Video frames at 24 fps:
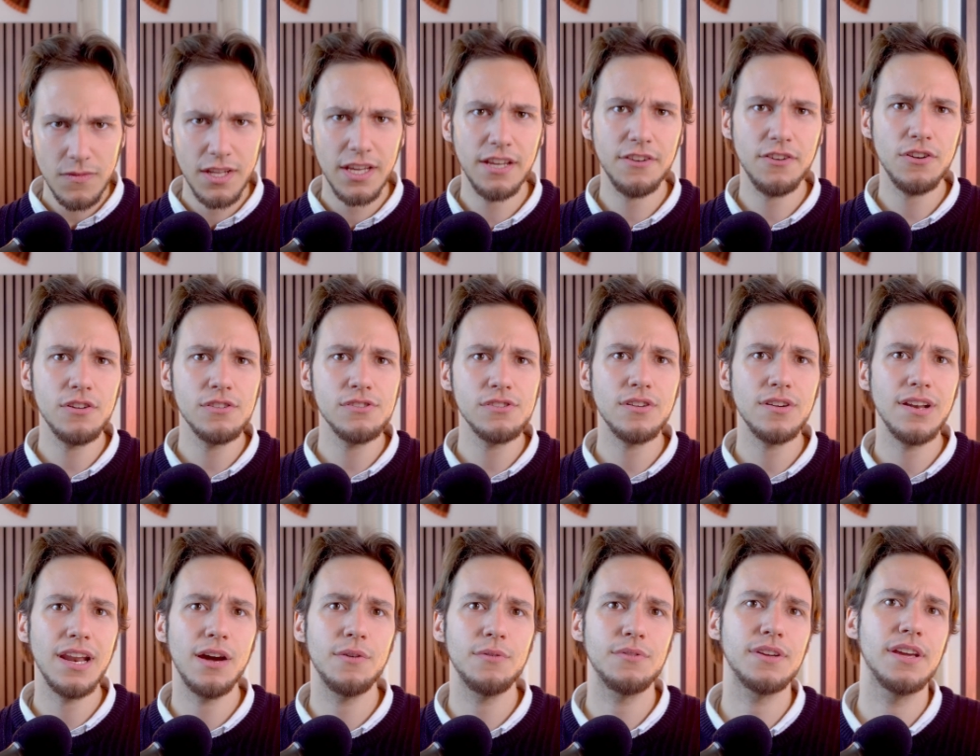It also
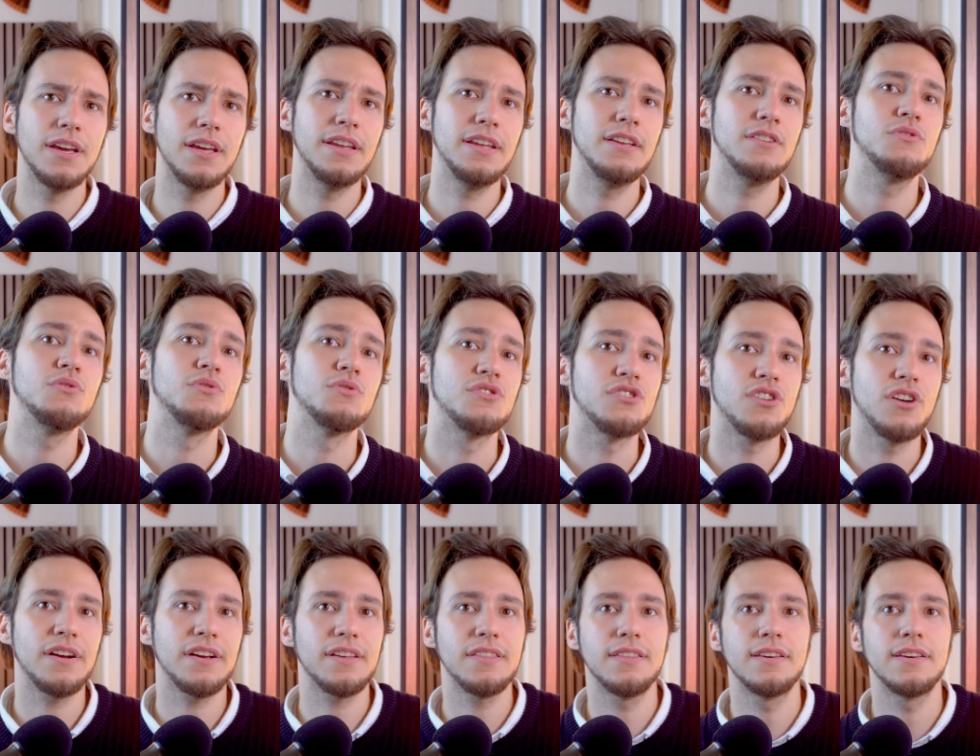allowed KDE to
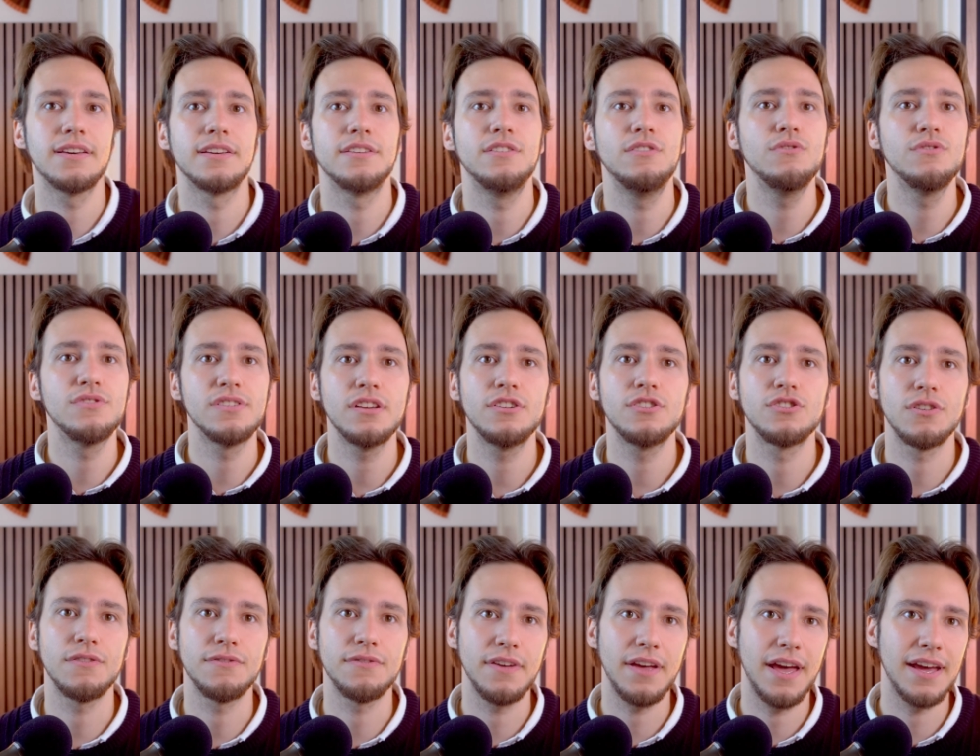track the usage
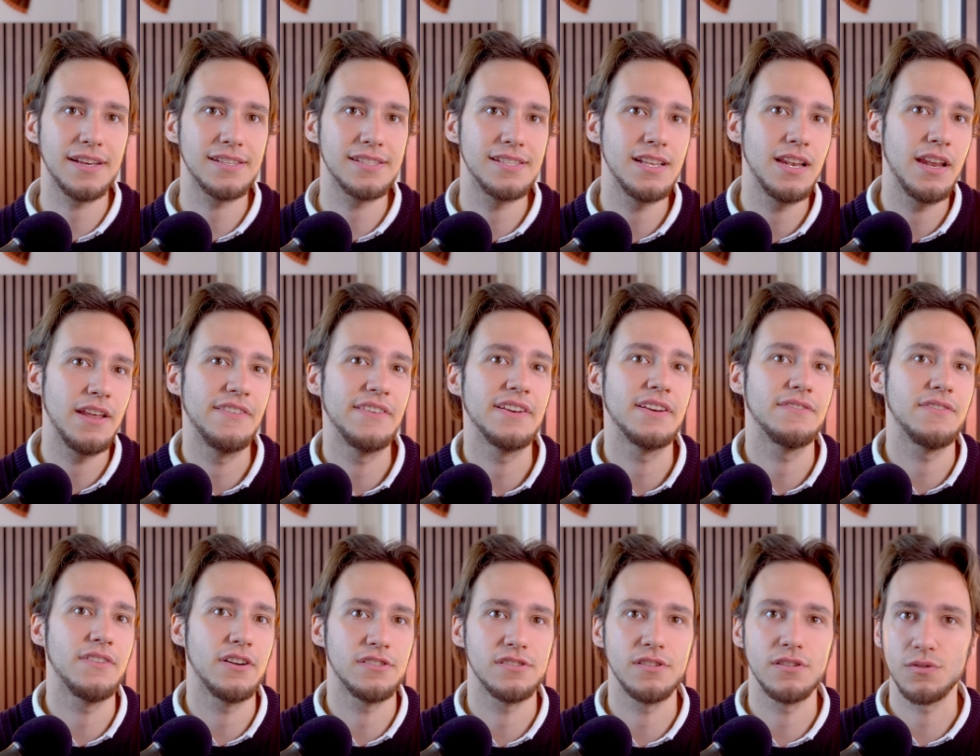of X11
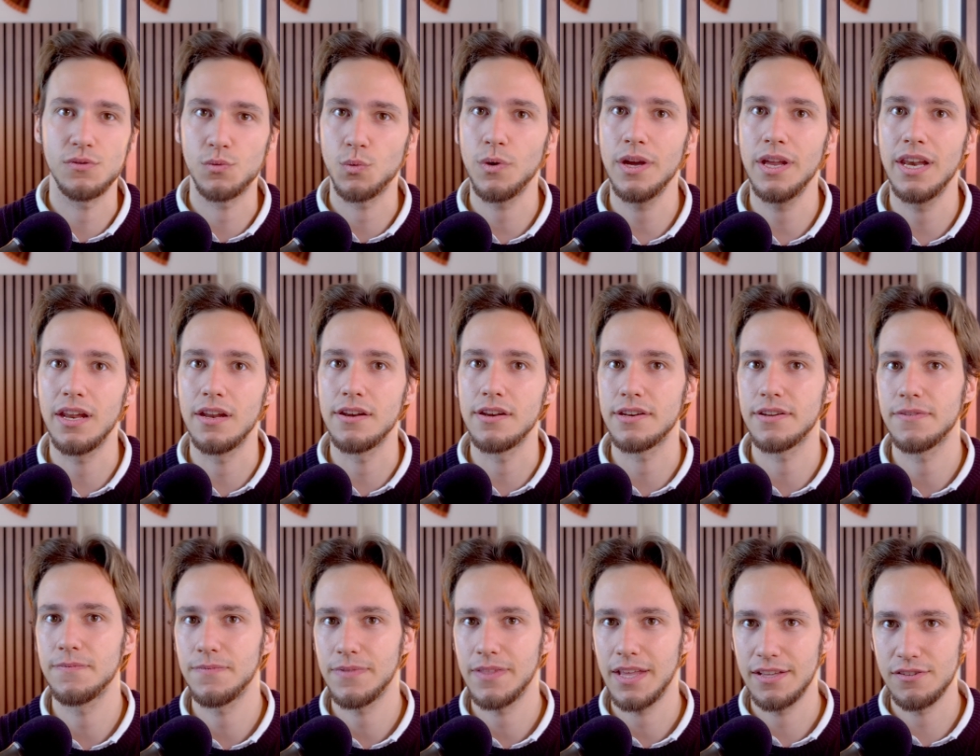versus
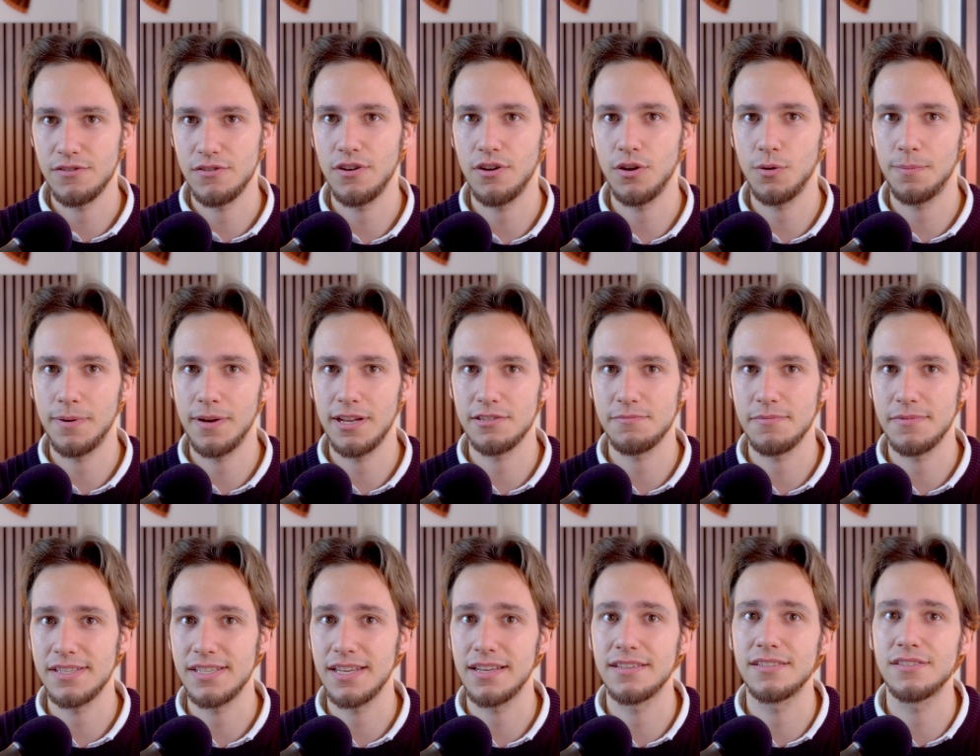Wayland. As you know,
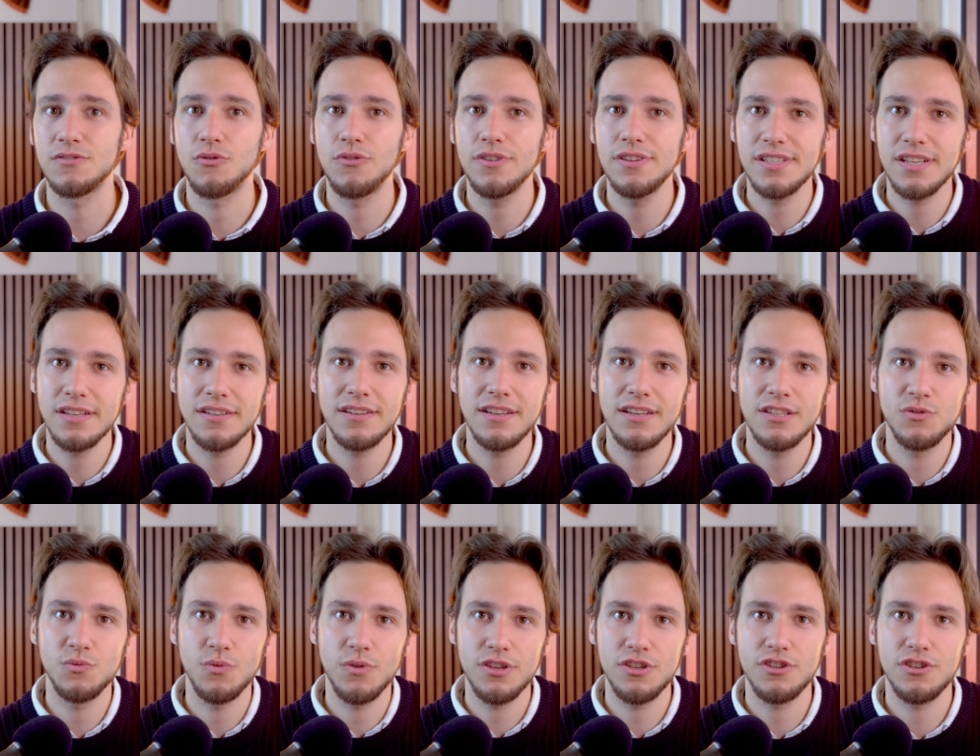Plasma 6 recently
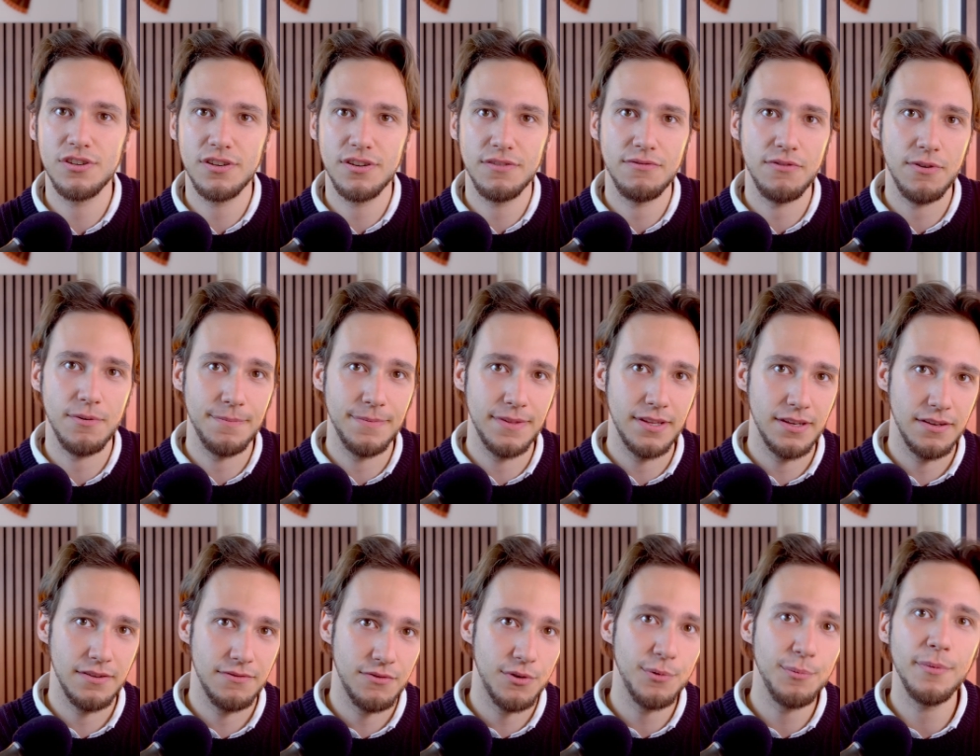switched from
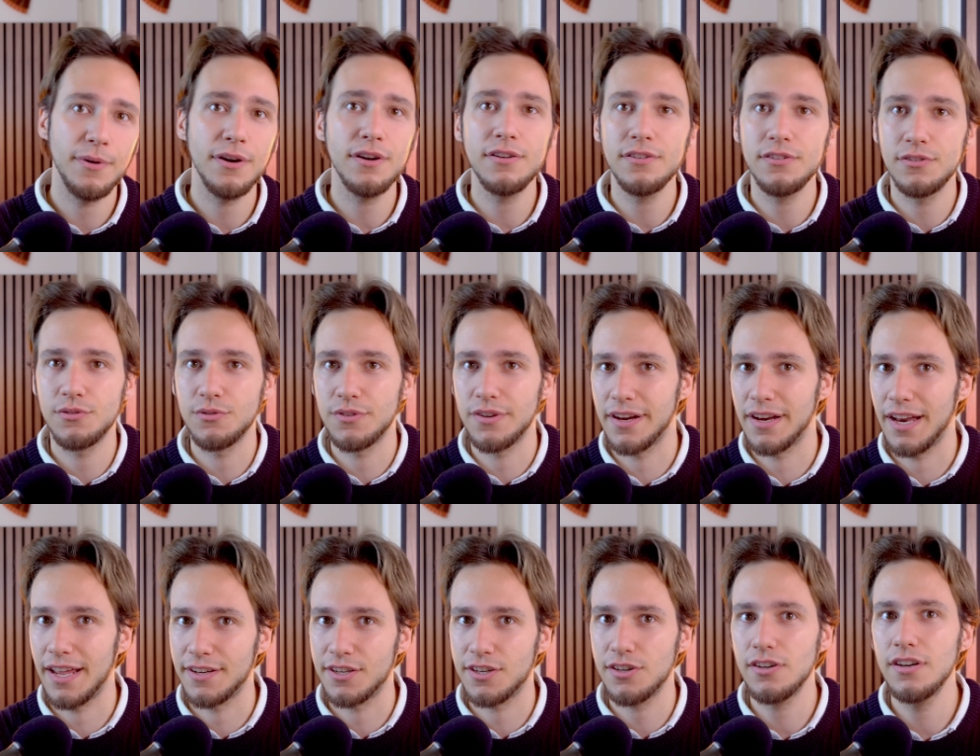the former to the
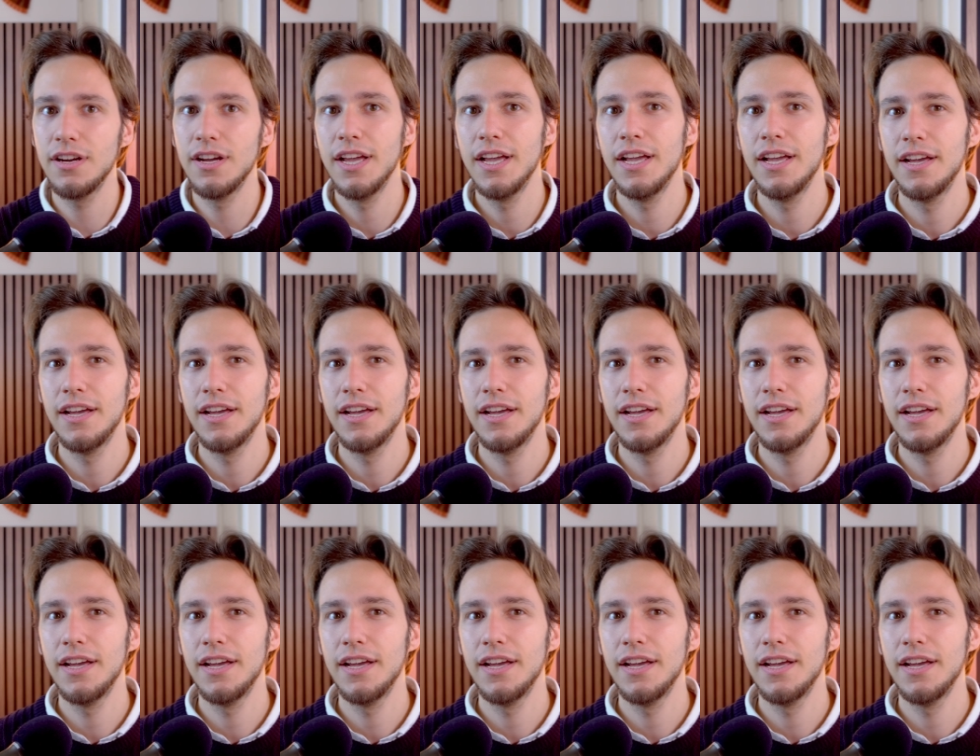latter.